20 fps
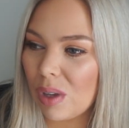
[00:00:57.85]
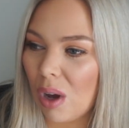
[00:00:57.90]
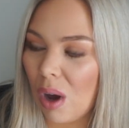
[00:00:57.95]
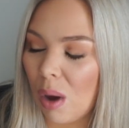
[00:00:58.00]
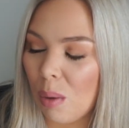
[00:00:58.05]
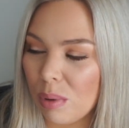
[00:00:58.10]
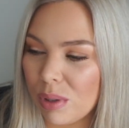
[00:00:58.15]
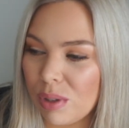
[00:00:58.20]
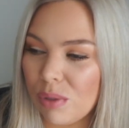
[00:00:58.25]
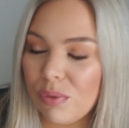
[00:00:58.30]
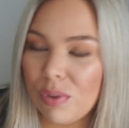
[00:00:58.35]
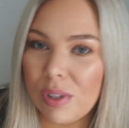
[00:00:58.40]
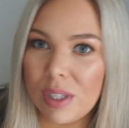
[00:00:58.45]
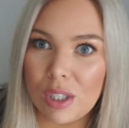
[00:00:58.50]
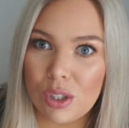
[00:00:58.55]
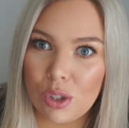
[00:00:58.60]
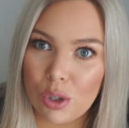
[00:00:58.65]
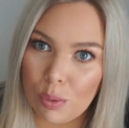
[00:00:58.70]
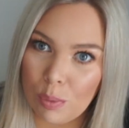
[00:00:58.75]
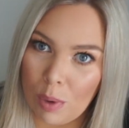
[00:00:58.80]
I wasn't
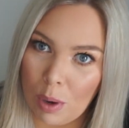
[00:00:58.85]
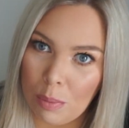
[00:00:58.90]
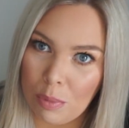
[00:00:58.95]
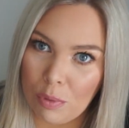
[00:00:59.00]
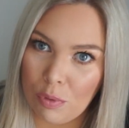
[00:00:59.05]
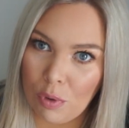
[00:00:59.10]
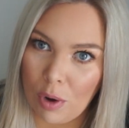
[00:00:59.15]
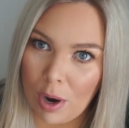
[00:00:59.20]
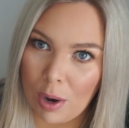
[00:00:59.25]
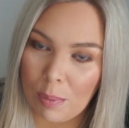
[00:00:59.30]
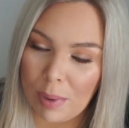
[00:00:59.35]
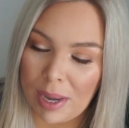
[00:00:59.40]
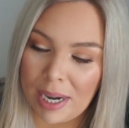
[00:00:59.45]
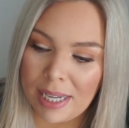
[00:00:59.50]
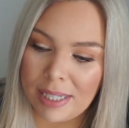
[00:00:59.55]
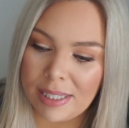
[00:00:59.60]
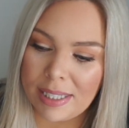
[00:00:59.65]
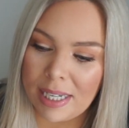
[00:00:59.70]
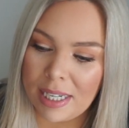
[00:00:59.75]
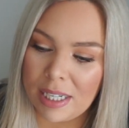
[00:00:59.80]
feeling too well before I went
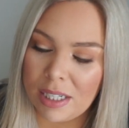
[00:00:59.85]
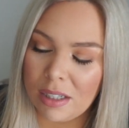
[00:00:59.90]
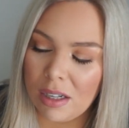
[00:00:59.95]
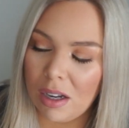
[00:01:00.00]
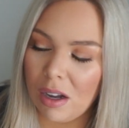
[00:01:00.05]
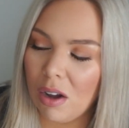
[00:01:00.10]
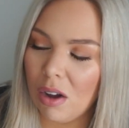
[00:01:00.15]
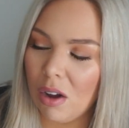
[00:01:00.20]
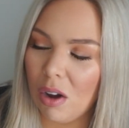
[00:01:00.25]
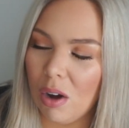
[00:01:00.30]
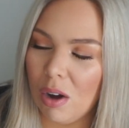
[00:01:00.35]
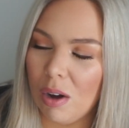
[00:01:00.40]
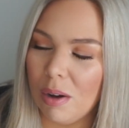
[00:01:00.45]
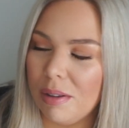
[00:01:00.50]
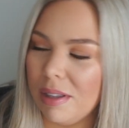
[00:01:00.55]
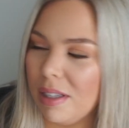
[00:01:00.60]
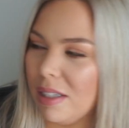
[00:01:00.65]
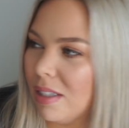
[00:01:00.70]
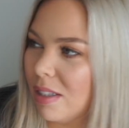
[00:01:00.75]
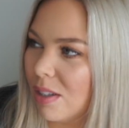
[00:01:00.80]
and Dean, oh,
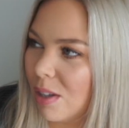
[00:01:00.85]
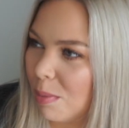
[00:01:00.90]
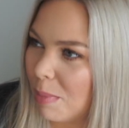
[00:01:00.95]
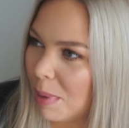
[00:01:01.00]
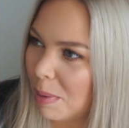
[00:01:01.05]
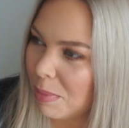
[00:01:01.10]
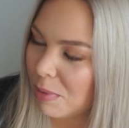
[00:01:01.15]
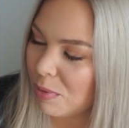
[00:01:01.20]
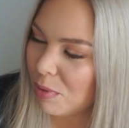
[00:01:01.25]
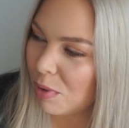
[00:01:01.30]
this is gonna make me